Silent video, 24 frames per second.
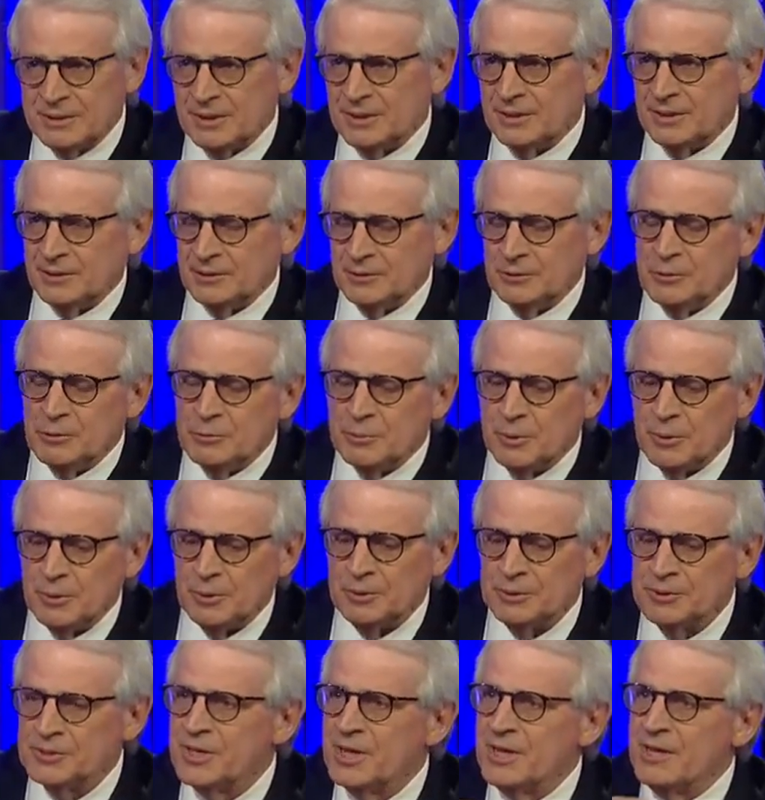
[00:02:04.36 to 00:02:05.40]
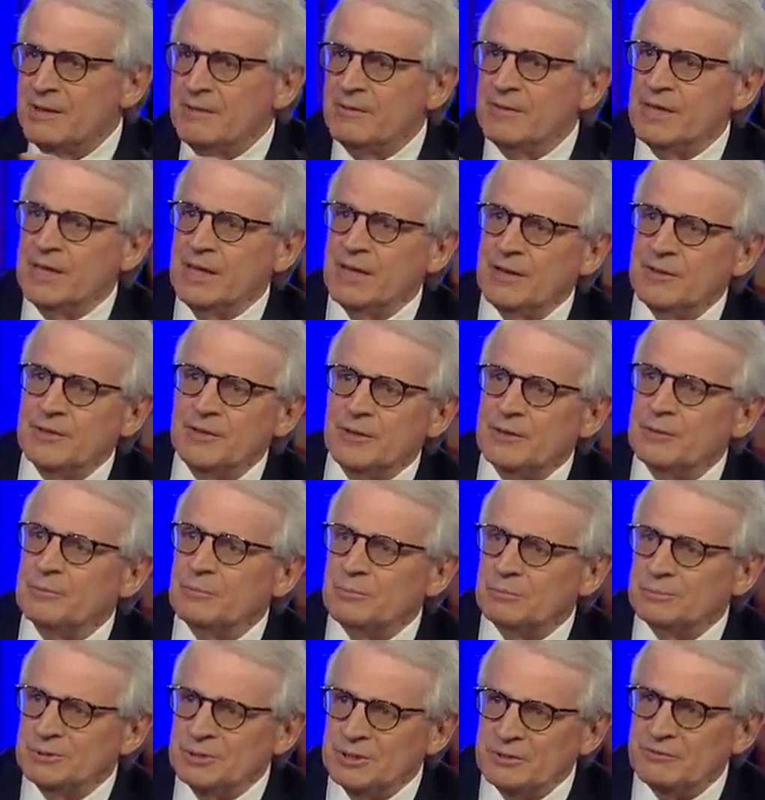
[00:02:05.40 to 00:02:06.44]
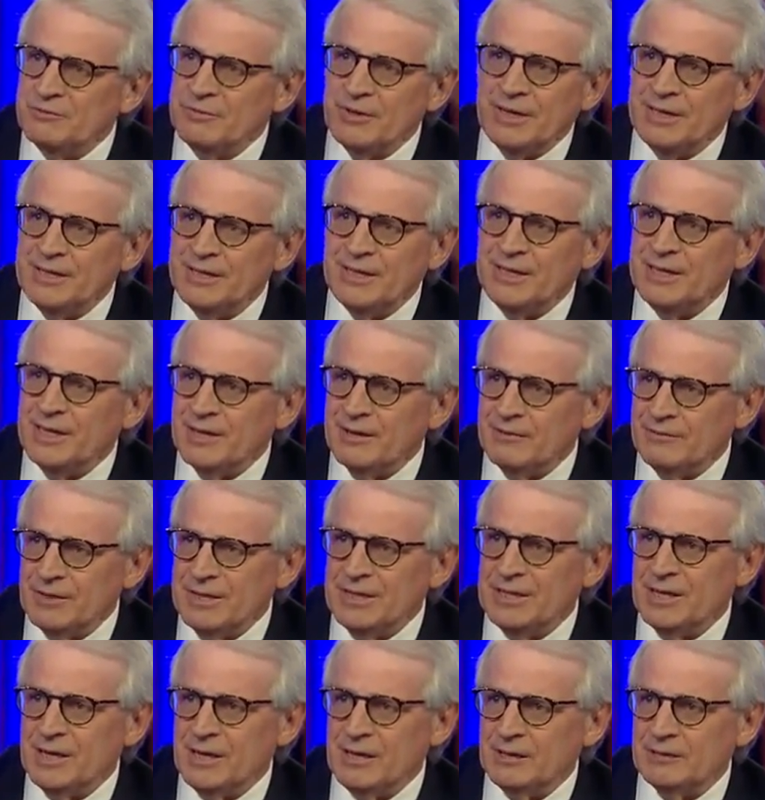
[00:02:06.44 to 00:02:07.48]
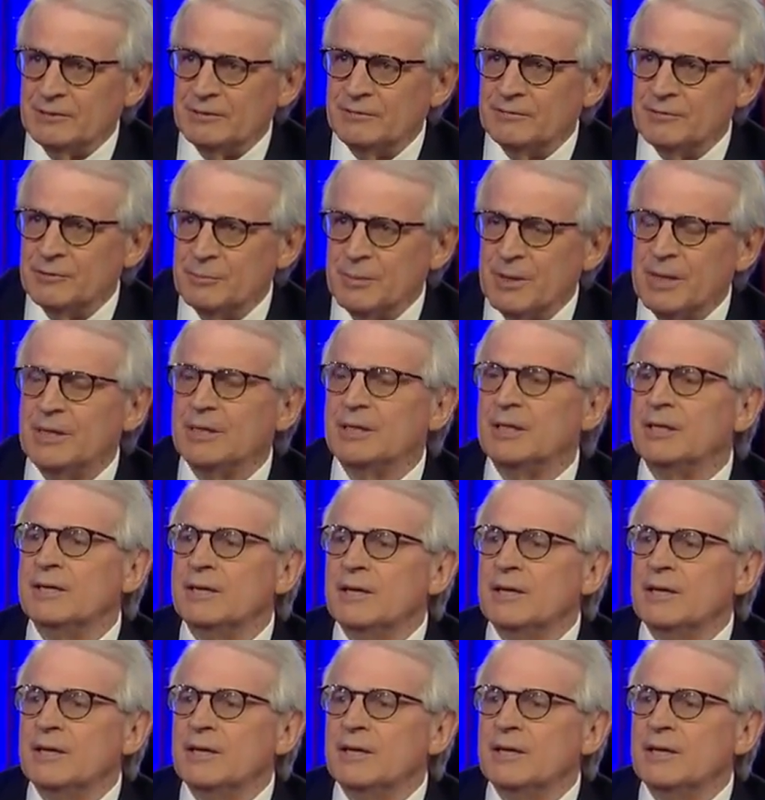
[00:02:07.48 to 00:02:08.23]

loopholes, the other defending every dollar of spending,